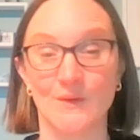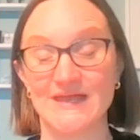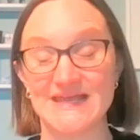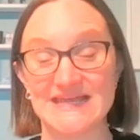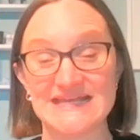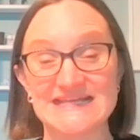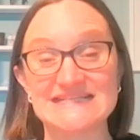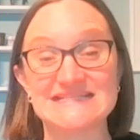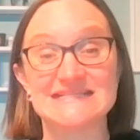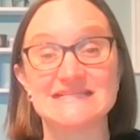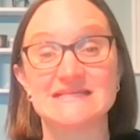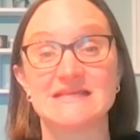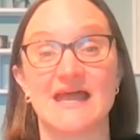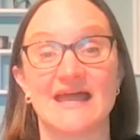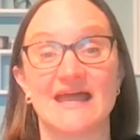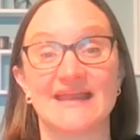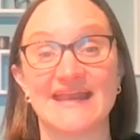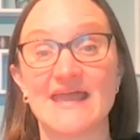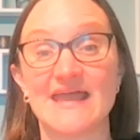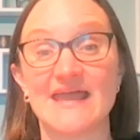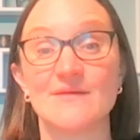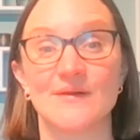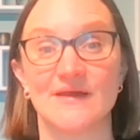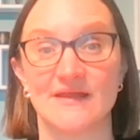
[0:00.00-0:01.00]
it isn't
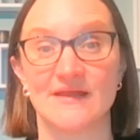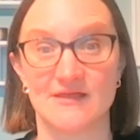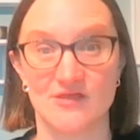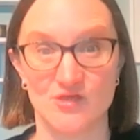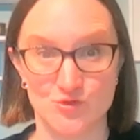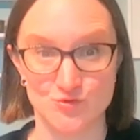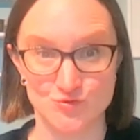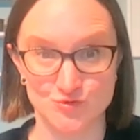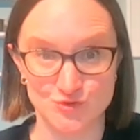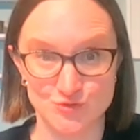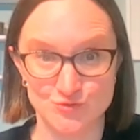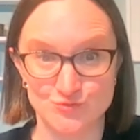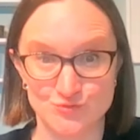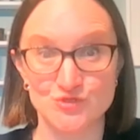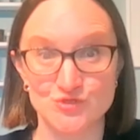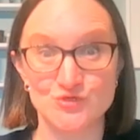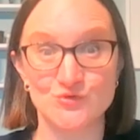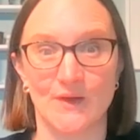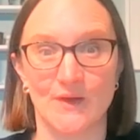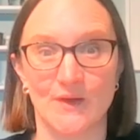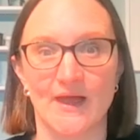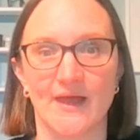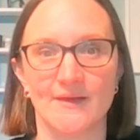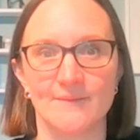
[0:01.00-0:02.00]
enabling you to
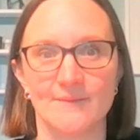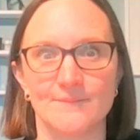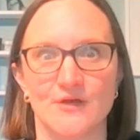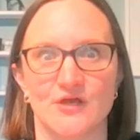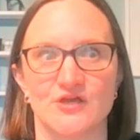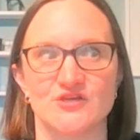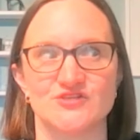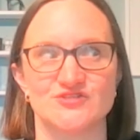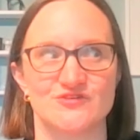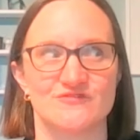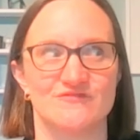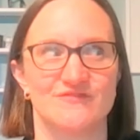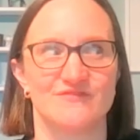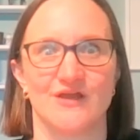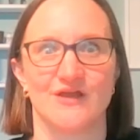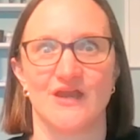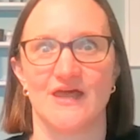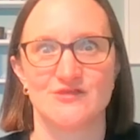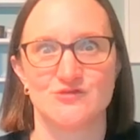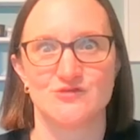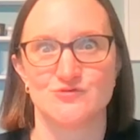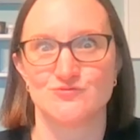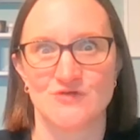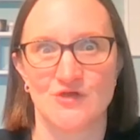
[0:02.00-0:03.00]
do it because you feel
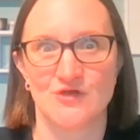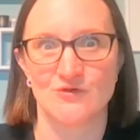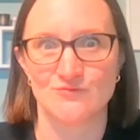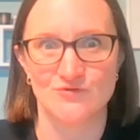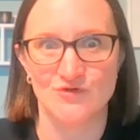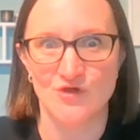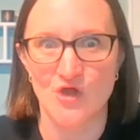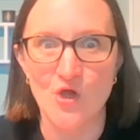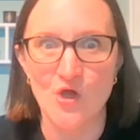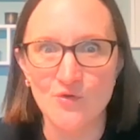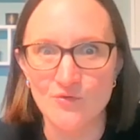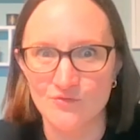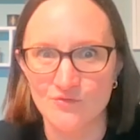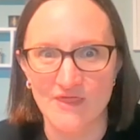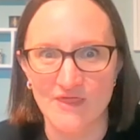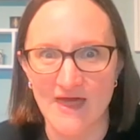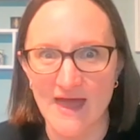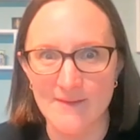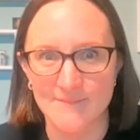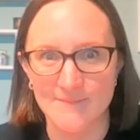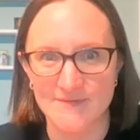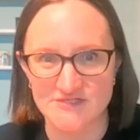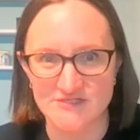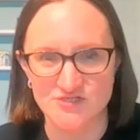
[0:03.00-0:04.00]
like you don't know
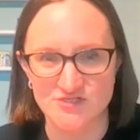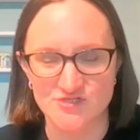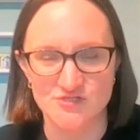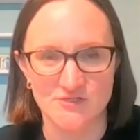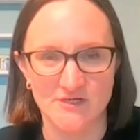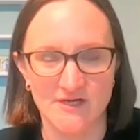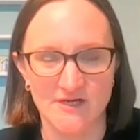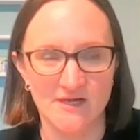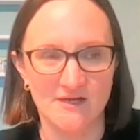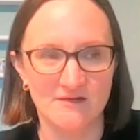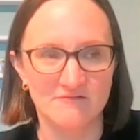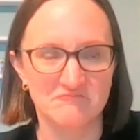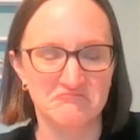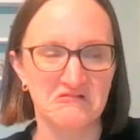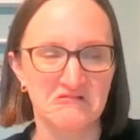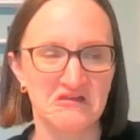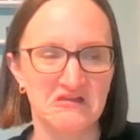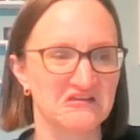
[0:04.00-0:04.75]
that mystery,